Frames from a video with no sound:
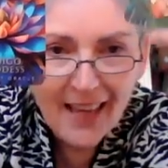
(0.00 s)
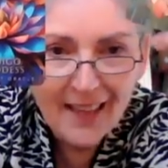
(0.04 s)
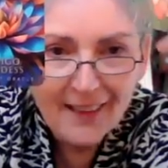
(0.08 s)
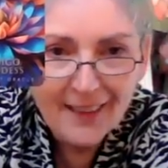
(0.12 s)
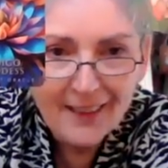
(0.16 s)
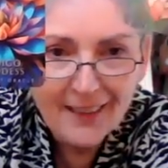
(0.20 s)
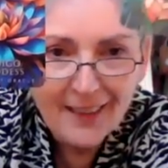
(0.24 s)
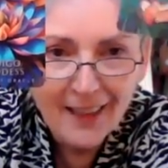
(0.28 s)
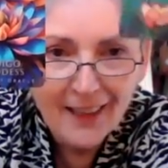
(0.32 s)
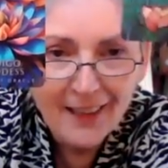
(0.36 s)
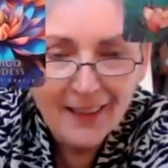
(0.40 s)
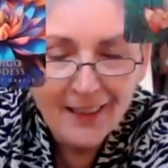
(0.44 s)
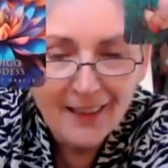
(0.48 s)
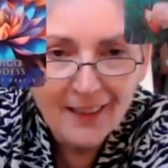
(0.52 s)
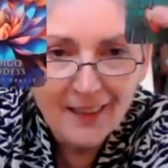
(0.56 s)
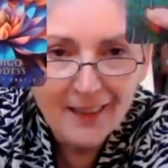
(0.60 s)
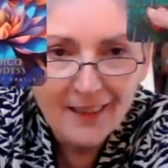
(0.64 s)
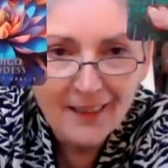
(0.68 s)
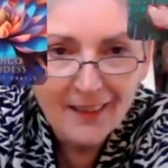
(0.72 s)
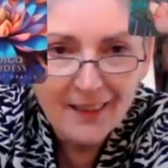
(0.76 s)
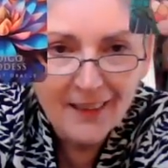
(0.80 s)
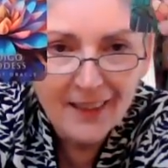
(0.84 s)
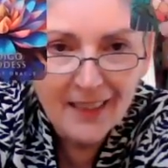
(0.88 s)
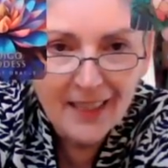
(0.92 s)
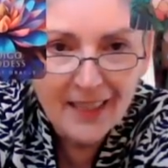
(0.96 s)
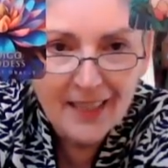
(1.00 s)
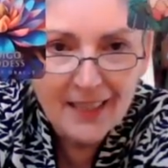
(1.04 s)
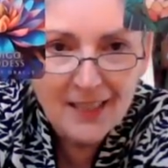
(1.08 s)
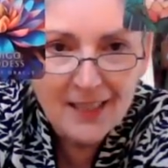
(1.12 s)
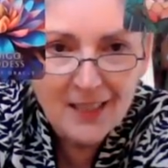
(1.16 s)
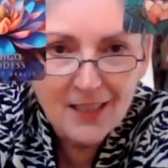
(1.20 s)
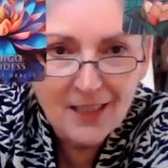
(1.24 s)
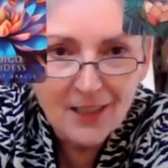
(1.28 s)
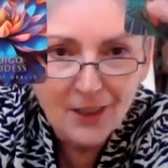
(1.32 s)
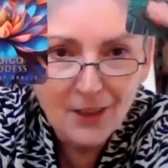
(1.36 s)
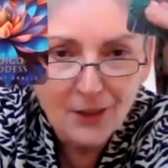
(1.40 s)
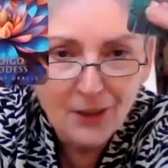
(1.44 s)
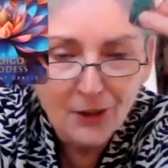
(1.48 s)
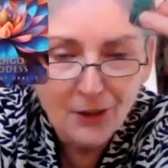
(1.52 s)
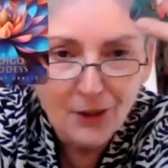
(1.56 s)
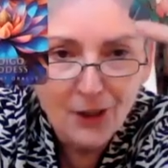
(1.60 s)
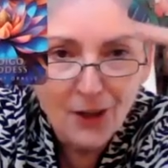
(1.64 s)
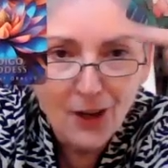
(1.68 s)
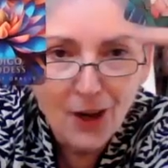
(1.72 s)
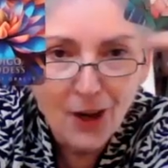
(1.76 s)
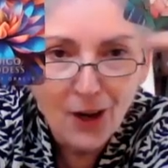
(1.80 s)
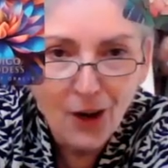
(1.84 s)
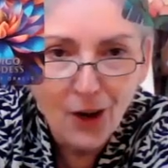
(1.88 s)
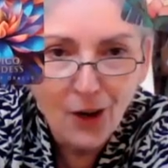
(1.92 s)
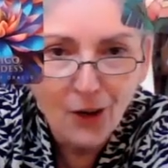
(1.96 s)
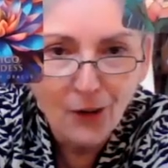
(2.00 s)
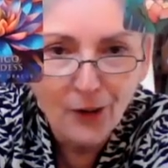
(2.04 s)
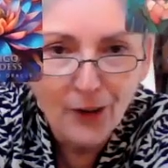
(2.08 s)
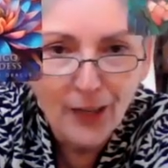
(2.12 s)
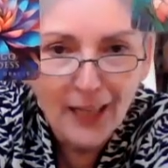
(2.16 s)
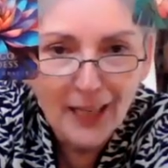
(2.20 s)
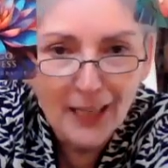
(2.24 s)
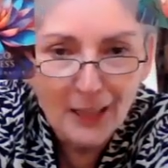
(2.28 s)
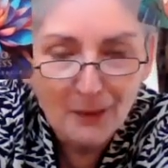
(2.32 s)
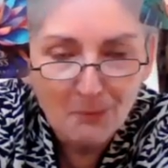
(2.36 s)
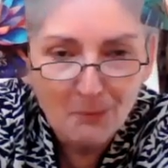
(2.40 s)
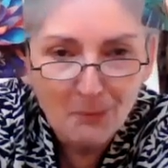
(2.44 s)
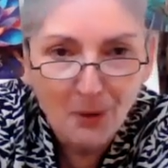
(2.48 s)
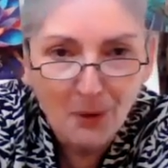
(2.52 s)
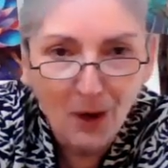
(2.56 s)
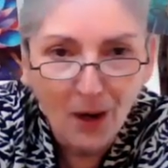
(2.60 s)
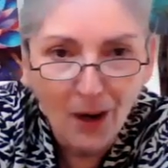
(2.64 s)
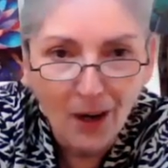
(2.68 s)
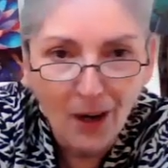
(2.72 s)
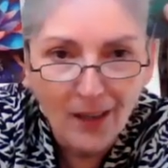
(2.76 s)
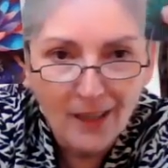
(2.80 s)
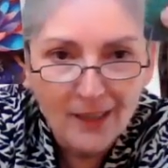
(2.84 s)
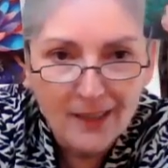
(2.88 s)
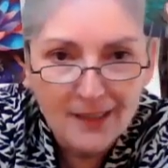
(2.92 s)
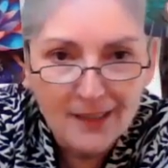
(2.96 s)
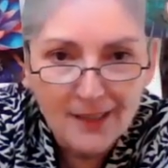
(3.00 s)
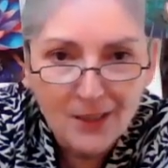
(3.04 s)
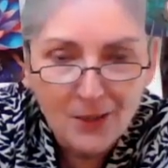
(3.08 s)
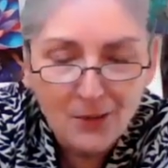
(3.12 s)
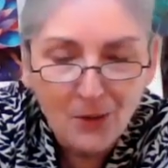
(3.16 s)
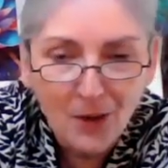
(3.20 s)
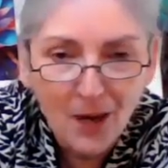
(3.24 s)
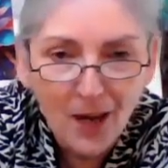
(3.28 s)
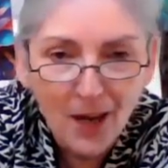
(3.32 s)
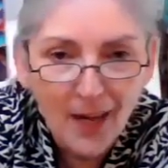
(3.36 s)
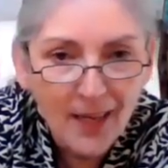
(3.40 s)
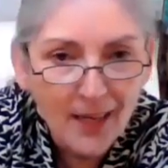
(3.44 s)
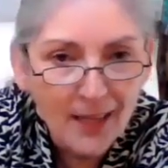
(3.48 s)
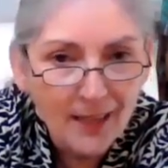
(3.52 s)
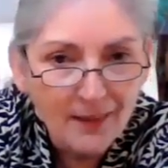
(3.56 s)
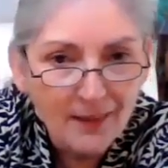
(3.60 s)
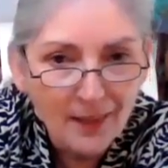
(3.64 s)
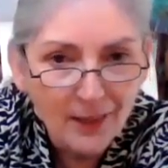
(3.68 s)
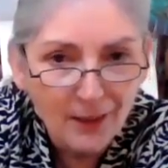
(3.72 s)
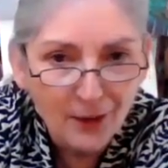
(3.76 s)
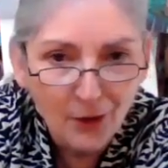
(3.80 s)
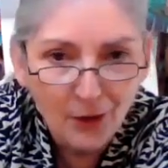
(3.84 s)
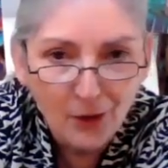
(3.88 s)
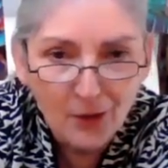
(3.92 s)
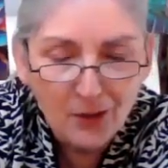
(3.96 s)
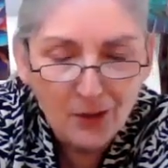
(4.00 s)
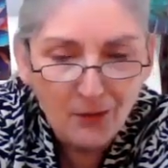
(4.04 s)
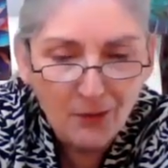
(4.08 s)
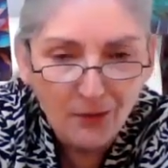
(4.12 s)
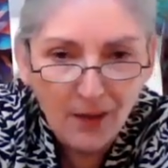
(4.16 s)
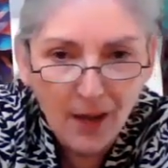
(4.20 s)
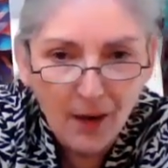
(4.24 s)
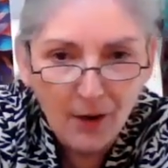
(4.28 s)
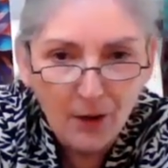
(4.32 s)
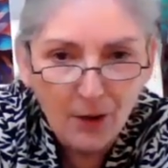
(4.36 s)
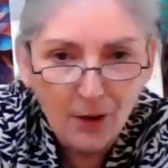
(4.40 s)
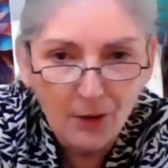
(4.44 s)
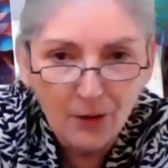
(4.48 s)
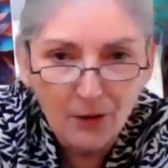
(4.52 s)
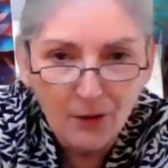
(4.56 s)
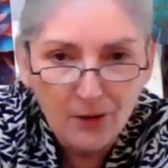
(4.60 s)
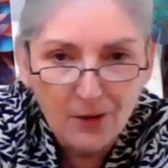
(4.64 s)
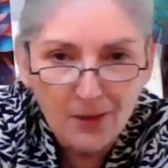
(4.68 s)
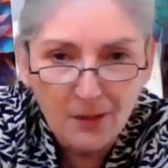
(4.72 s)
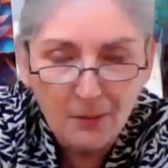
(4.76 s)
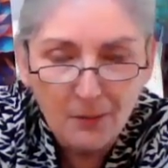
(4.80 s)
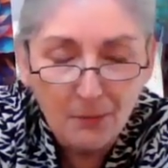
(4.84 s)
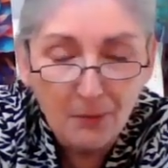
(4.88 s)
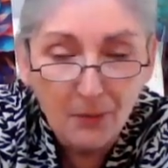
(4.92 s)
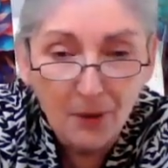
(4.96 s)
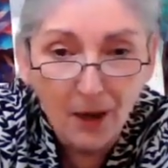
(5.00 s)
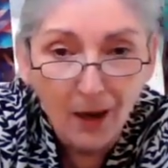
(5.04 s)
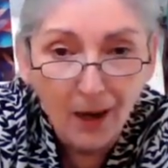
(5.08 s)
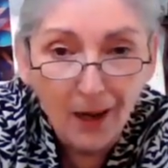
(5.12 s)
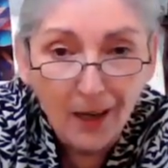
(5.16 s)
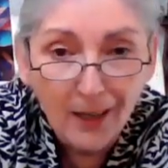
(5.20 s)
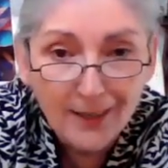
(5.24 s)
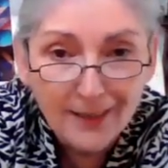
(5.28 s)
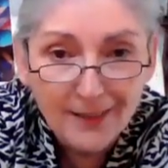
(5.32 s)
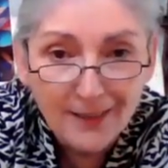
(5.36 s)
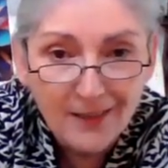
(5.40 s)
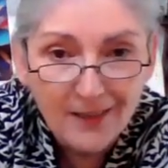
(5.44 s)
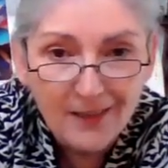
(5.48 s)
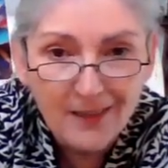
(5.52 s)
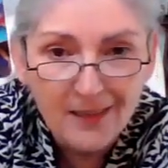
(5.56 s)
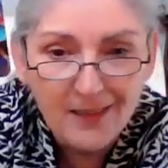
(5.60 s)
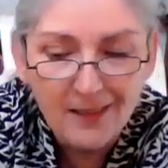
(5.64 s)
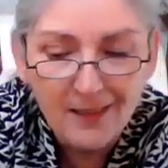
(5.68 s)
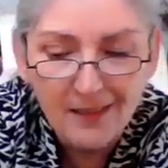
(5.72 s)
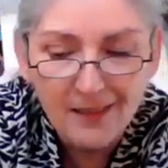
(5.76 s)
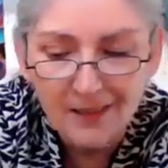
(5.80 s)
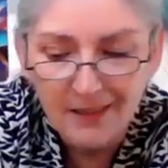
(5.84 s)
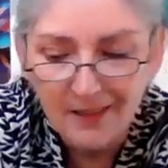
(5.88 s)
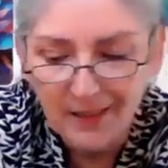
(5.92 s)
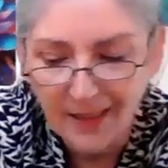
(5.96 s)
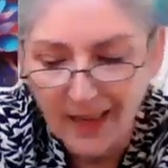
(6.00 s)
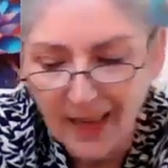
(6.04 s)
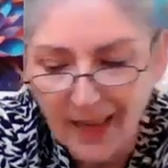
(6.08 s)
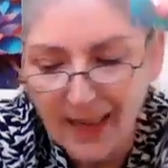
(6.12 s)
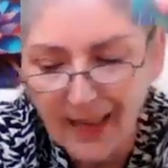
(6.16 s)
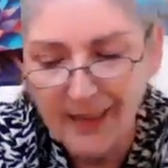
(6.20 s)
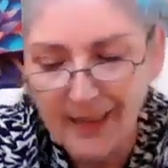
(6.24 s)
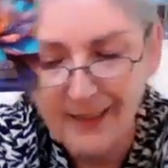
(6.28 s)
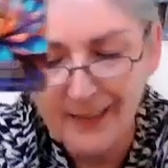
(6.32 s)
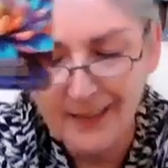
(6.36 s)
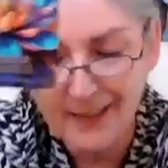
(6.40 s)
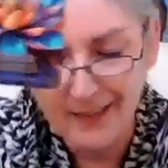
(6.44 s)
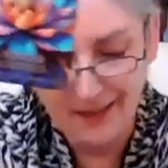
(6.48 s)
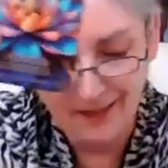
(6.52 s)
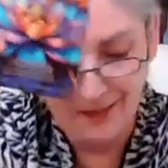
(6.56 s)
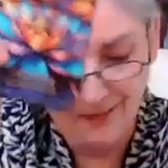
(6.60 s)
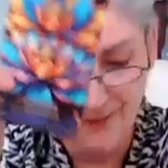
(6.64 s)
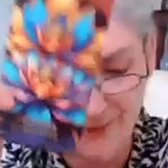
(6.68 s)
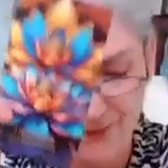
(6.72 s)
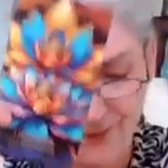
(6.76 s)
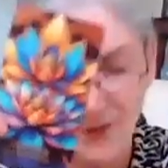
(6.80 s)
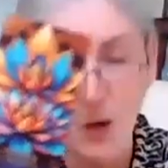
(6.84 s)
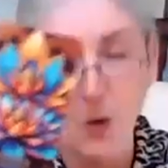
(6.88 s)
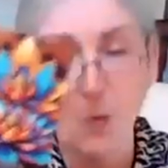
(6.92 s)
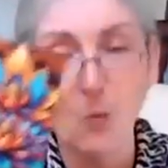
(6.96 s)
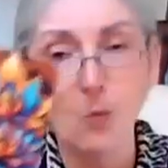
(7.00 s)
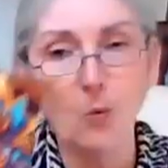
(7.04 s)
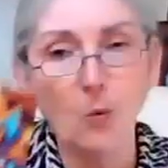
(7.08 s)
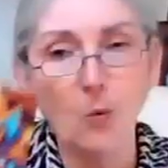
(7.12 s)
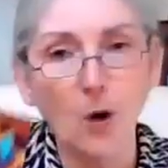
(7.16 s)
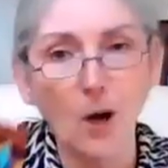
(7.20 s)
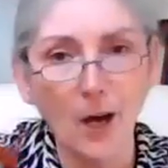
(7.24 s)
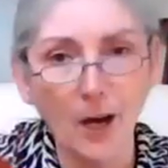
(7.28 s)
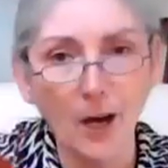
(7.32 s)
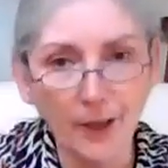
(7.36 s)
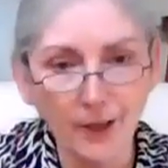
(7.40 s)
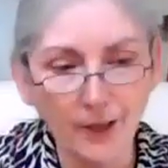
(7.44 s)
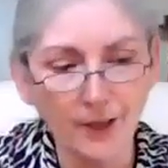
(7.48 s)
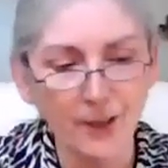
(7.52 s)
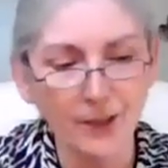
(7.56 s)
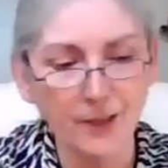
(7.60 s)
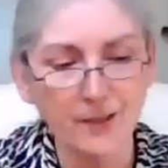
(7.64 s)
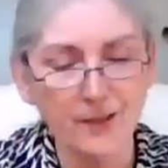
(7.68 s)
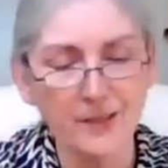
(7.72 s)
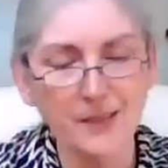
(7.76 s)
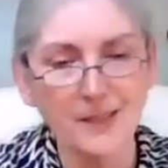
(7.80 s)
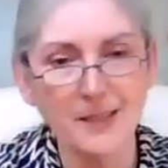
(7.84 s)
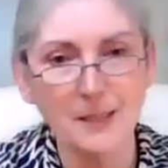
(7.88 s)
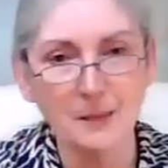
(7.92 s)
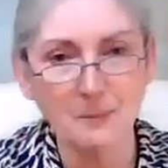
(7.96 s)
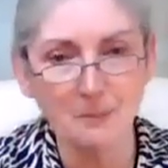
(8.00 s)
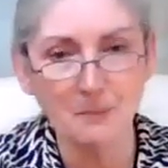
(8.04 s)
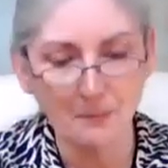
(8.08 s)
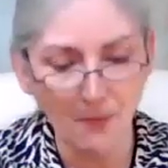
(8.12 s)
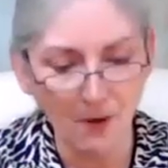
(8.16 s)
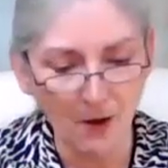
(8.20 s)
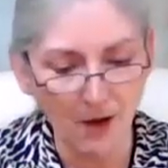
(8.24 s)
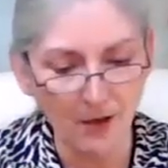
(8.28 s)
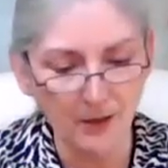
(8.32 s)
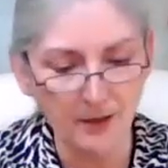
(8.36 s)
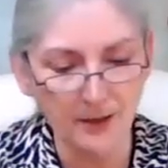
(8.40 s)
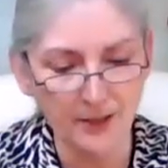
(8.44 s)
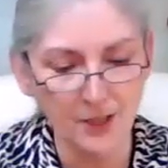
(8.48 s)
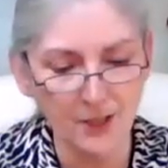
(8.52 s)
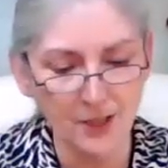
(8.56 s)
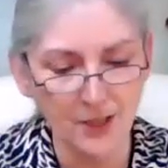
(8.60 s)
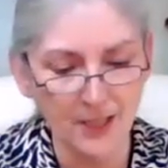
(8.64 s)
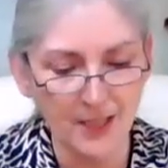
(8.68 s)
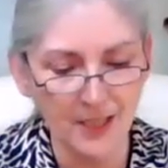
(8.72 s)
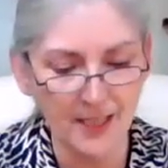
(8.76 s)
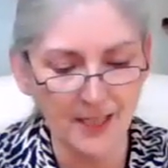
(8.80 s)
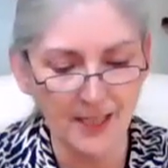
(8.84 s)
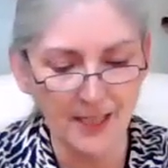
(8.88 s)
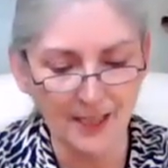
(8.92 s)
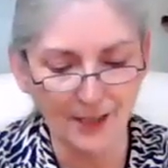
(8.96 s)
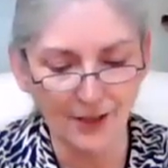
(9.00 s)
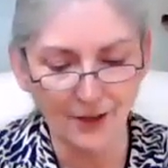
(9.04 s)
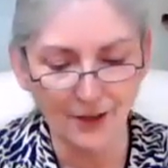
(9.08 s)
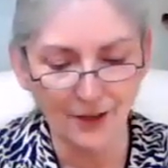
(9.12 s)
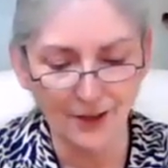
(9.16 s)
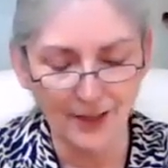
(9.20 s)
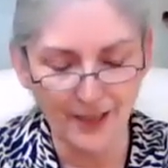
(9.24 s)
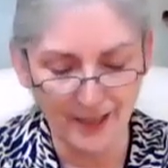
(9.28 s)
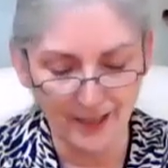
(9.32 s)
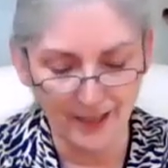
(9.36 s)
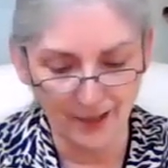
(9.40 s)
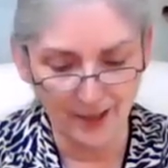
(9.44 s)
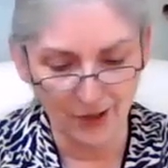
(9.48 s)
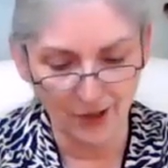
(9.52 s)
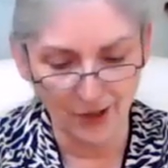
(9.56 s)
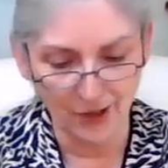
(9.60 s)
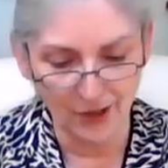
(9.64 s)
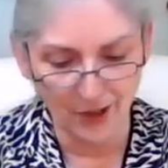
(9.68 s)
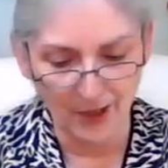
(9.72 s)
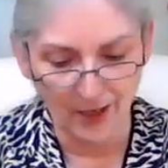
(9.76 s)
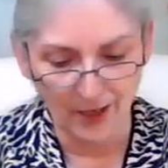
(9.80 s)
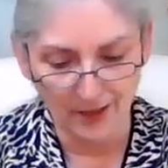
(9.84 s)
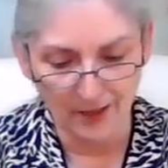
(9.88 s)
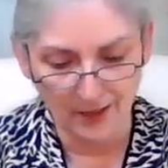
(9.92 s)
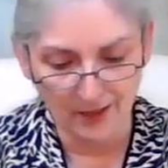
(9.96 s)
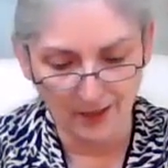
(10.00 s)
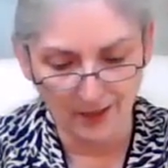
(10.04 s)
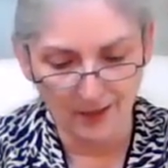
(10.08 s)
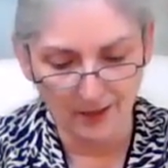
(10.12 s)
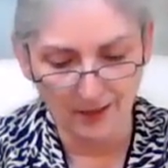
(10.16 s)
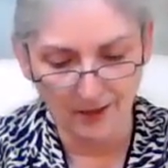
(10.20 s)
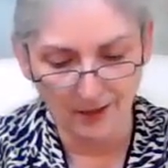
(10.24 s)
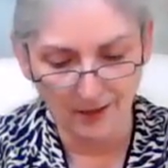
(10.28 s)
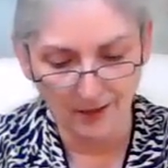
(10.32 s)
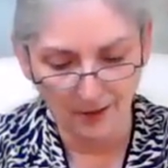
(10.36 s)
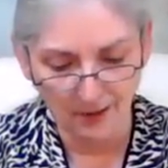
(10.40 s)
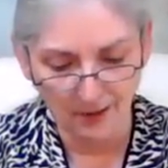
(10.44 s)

And these grow in ponds, right? The lotus flower grows in ponds. And water symbology here is just